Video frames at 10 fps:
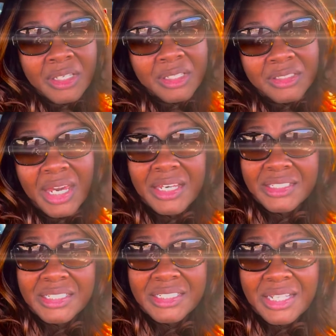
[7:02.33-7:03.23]
dang,
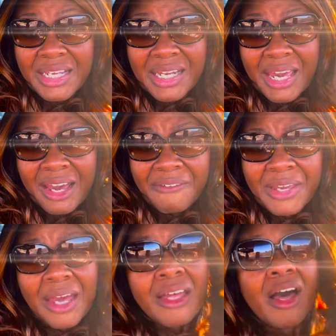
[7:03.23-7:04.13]
see, just like that, I
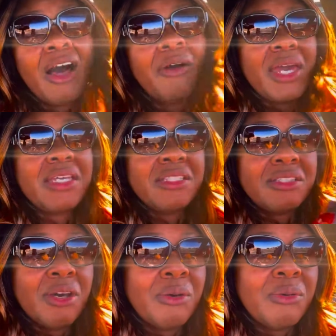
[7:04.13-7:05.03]
forgot. Okay,
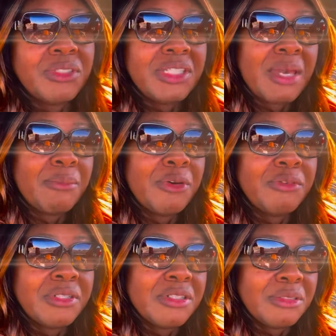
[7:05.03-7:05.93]
so they
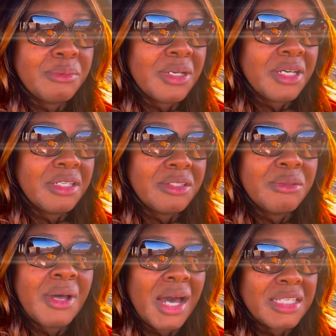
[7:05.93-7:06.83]
moved her to a
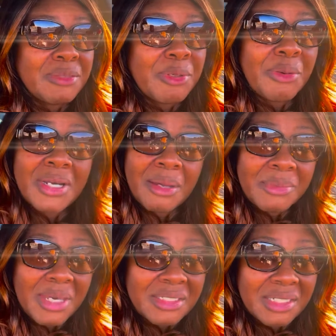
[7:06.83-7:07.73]
new hospital, and I'm
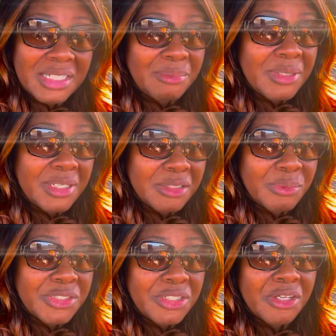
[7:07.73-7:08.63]
guessing that's because
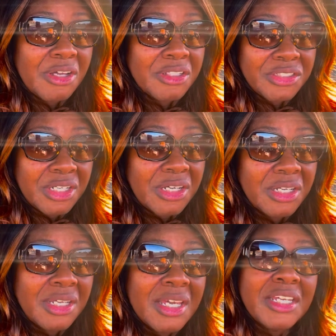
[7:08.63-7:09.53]
when she called
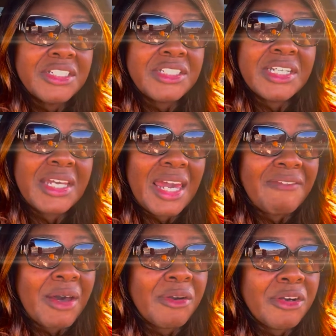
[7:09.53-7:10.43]
Sean, she gave
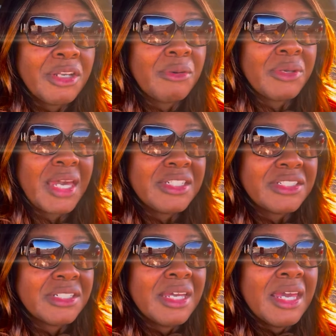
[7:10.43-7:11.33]
out her
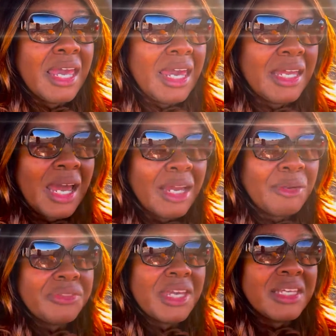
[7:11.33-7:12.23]
location. And I
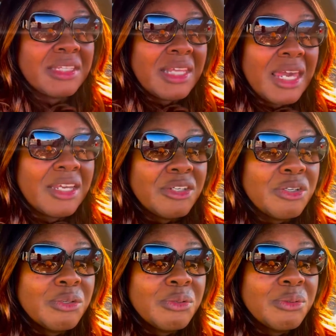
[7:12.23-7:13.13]
don't think they
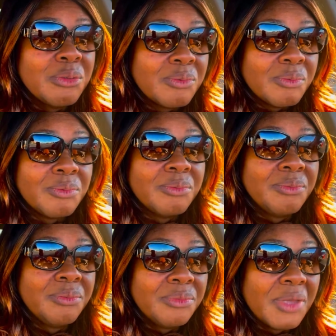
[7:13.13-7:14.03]
knew,
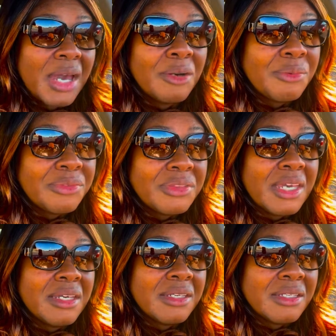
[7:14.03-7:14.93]
I don't think